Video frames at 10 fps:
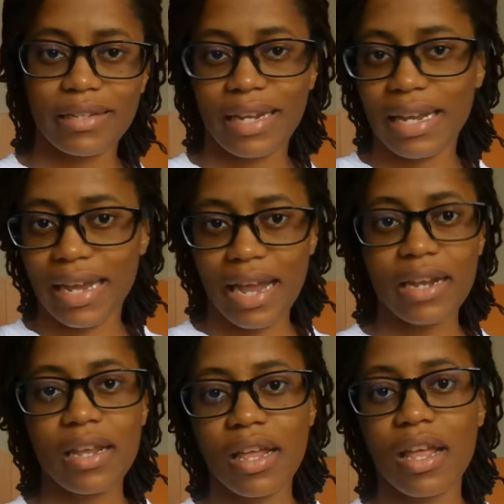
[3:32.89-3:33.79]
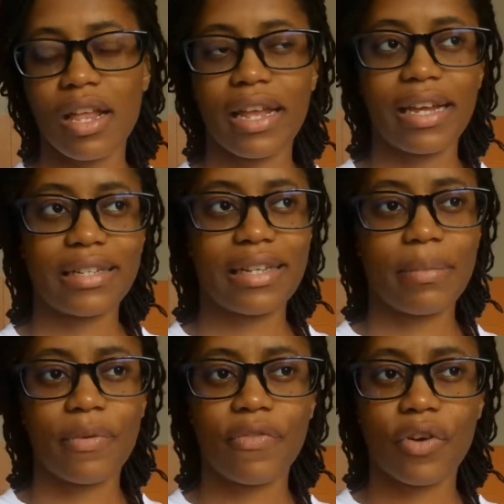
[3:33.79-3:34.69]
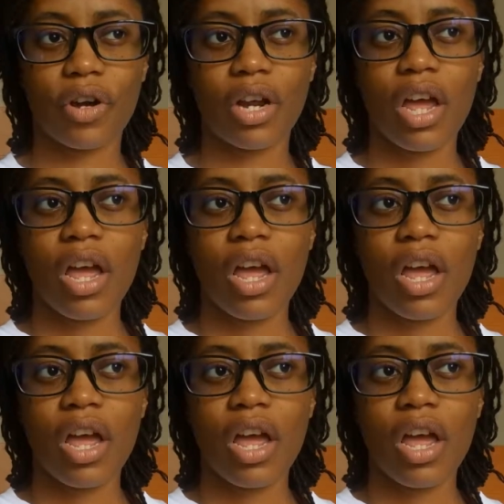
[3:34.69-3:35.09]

and again, like I said before,